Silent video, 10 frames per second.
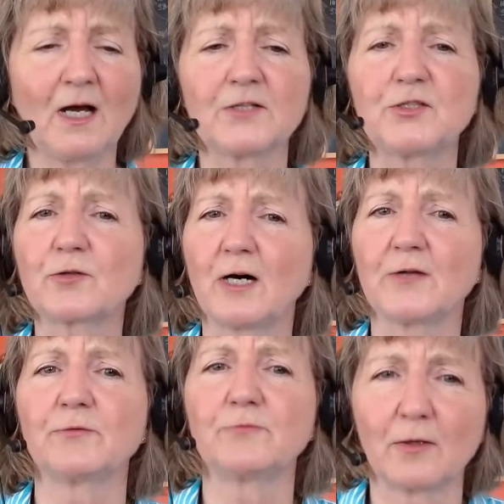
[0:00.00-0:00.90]
uh, took
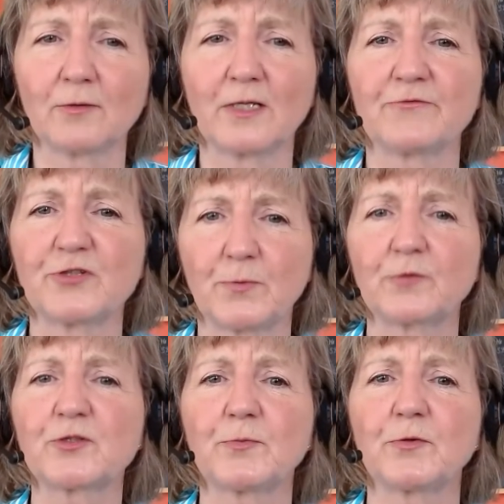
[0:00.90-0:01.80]
on the role of
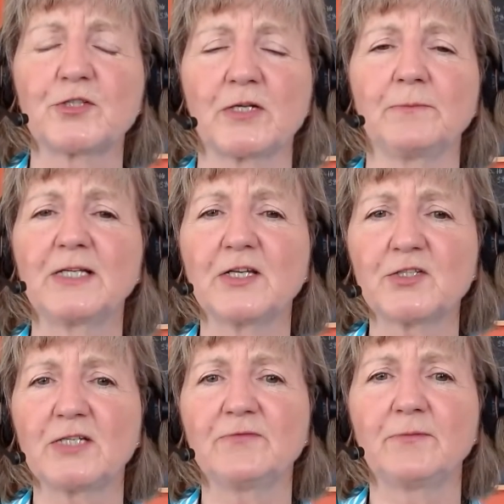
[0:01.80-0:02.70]
spokesperson
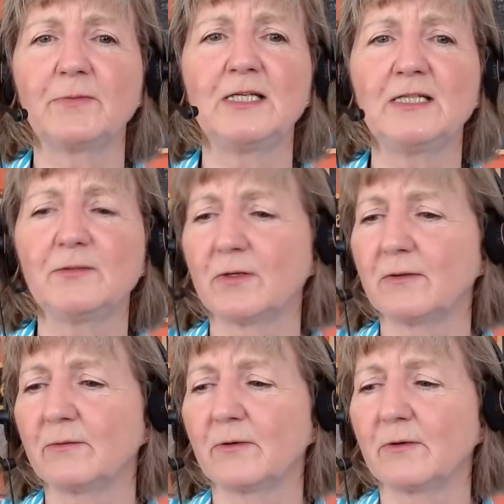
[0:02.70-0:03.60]
because he he
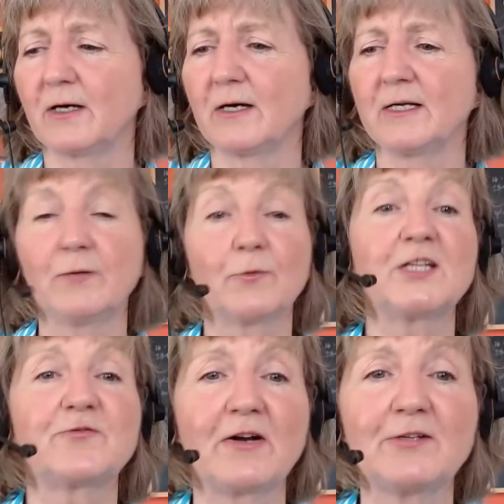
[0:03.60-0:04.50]
uh, well,
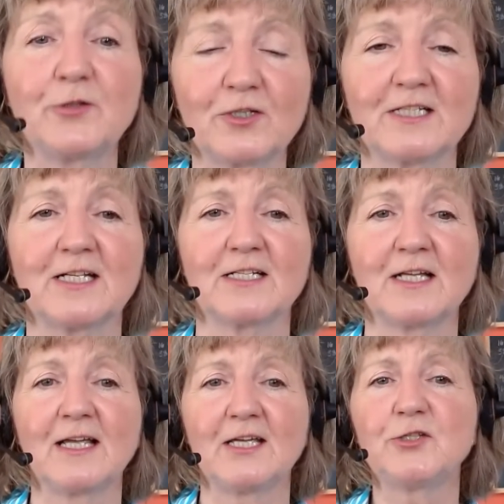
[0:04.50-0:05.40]
he's very good at it.
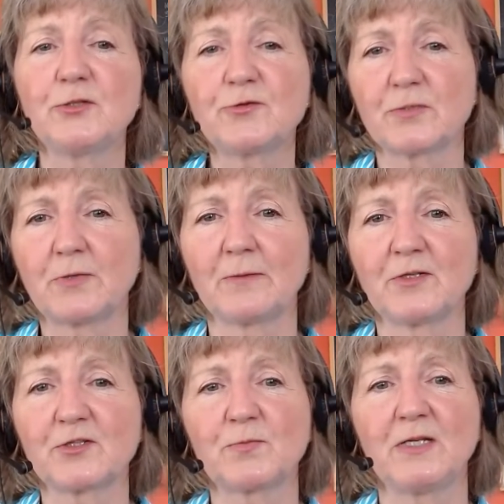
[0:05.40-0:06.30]
He's used to
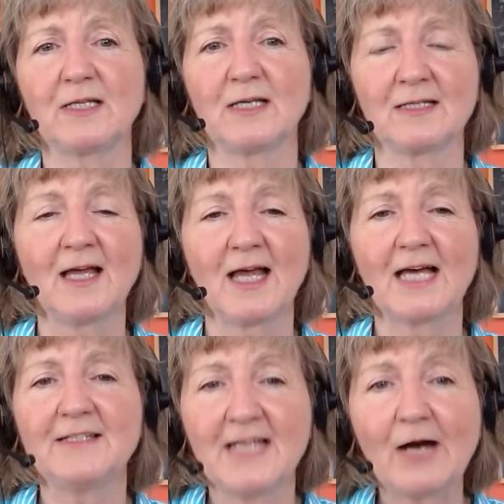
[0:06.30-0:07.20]
public speaking.
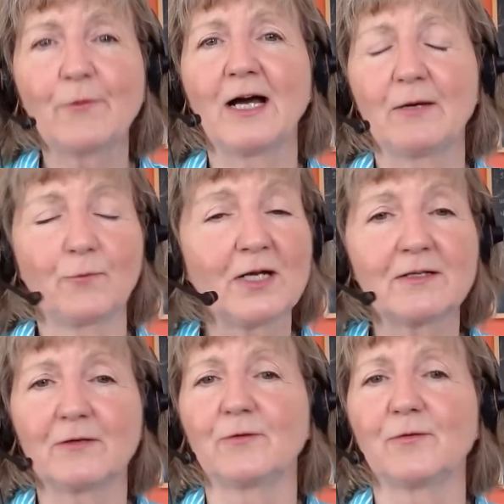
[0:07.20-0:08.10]
And now
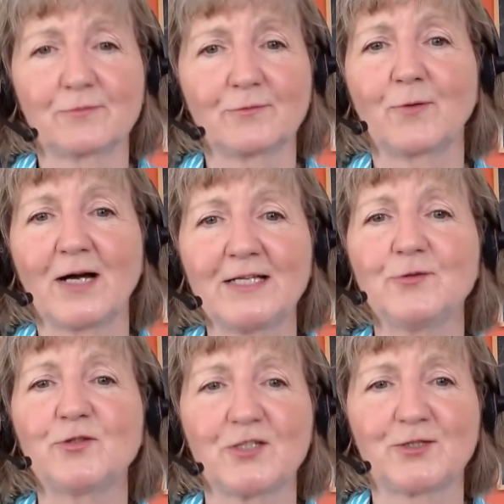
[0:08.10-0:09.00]
we're all quite
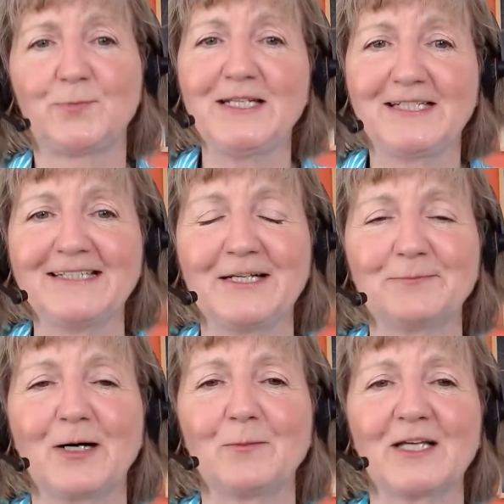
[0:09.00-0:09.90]
used to speaking
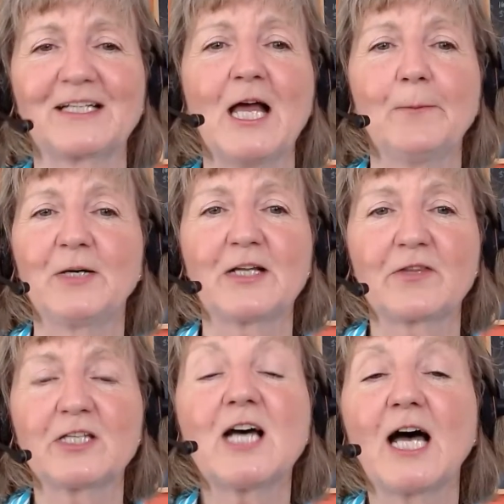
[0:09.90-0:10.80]
in public. But at
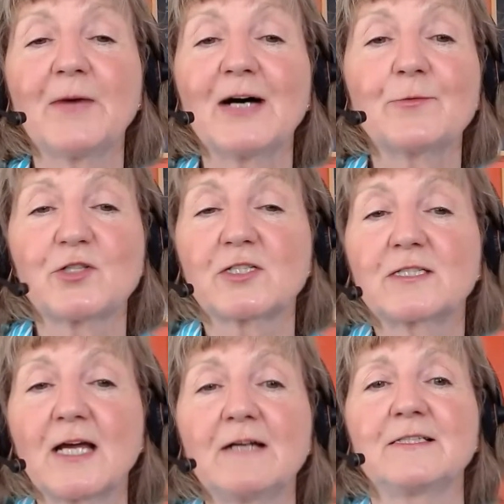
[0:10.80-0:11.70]
the time, I was
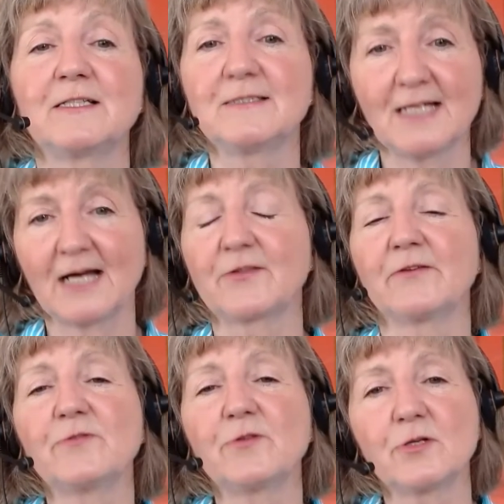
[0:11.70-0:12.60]
scared to death
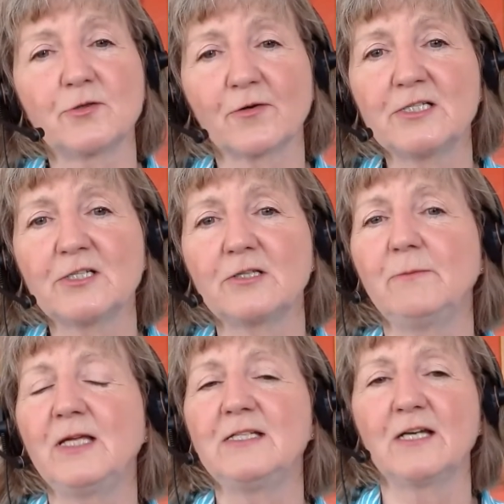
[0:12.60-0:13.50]
of talking to the
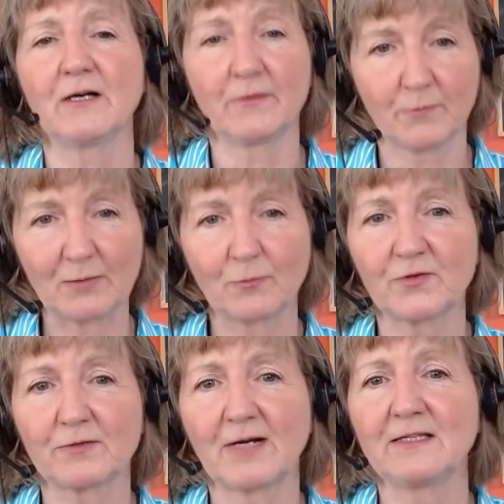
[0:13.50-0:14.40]
media about
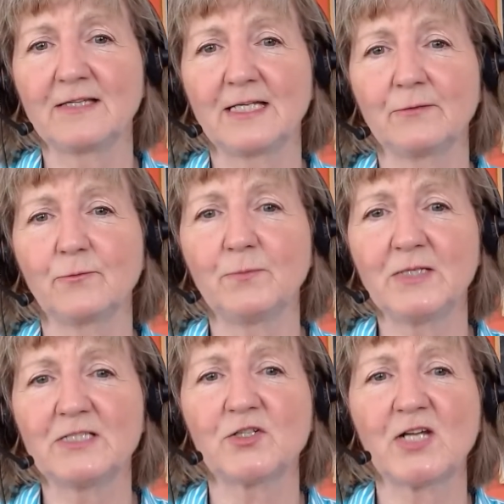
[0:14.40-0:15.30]
what the right thing would
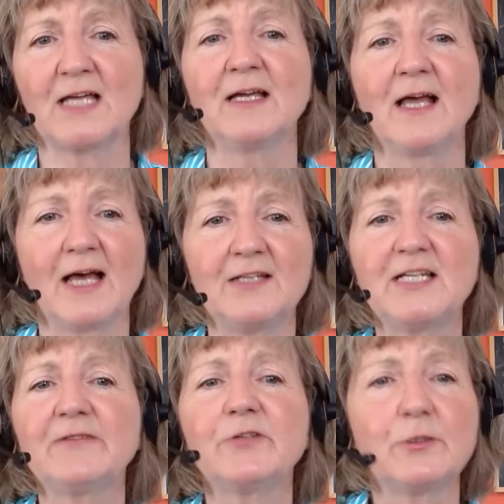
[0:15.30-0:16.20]
be to say. And
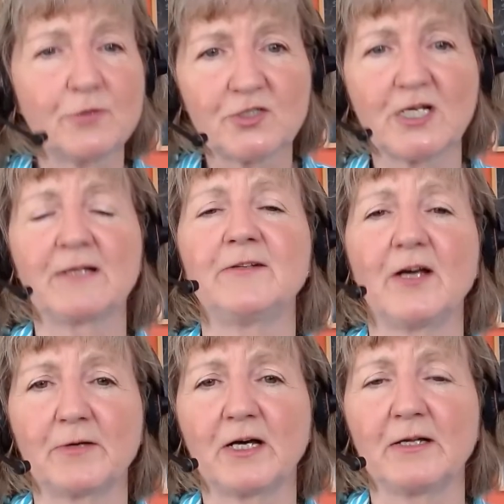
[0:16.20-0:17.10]
David, who has done
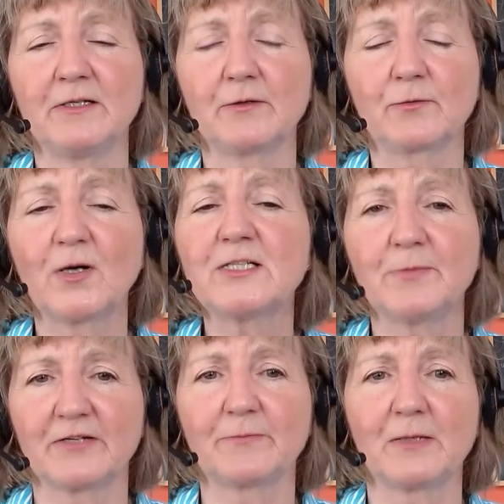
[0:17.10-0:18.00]
a, a, quite a
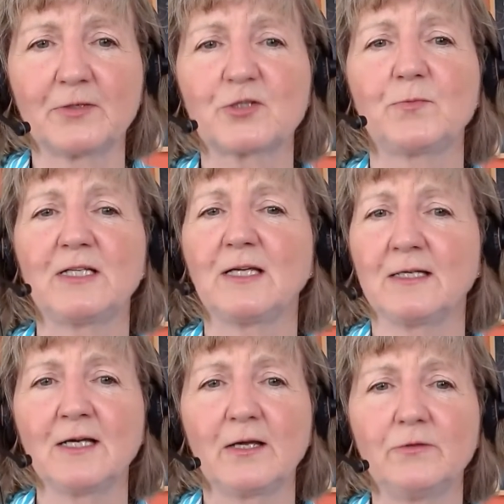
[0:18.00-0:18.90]
bit of public
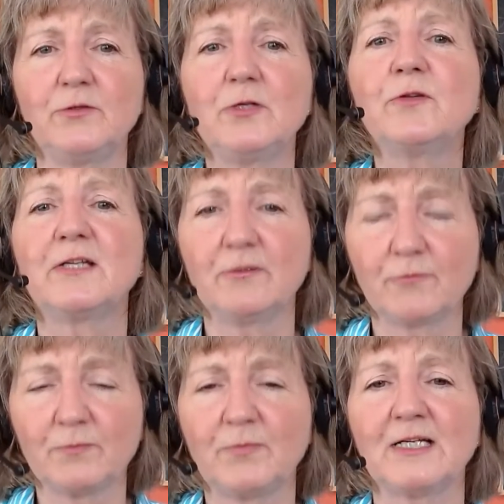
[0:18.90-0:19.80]
speaking, knew that he
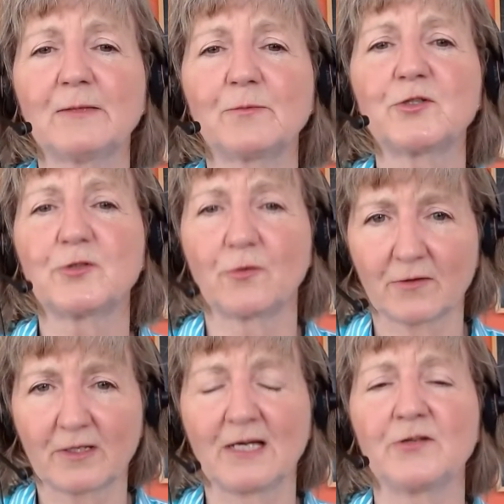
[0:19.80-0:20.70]
would be able to
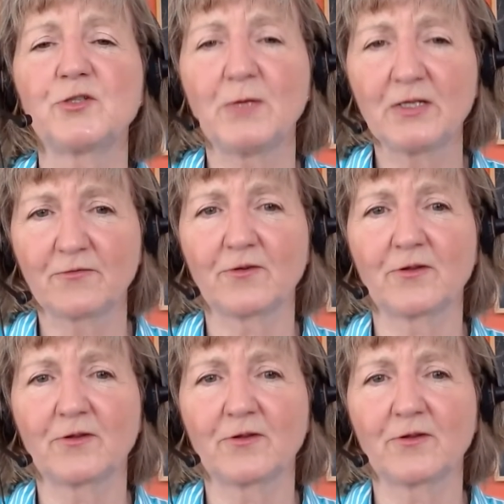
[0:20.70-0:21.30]
talk and speak